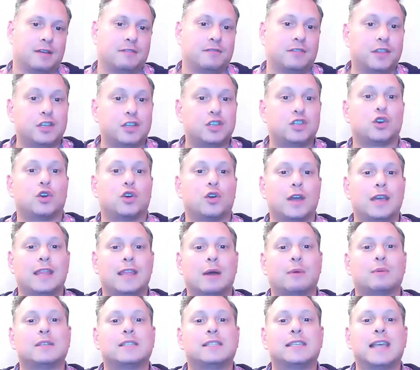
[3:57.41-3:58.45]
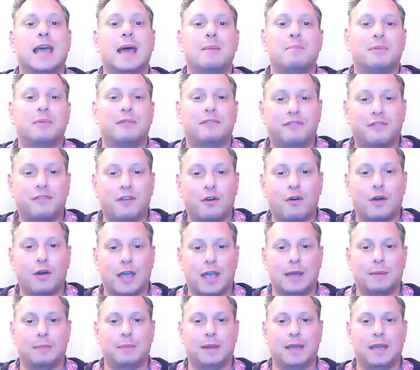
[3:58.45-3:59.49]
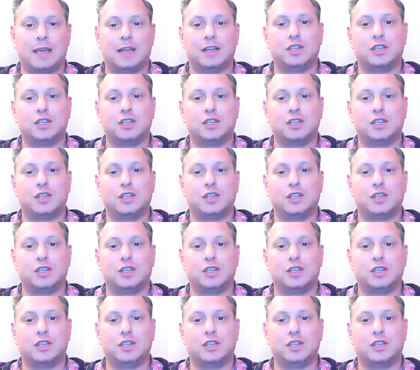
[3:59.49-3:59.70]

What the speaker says: For the joy that was set before him, he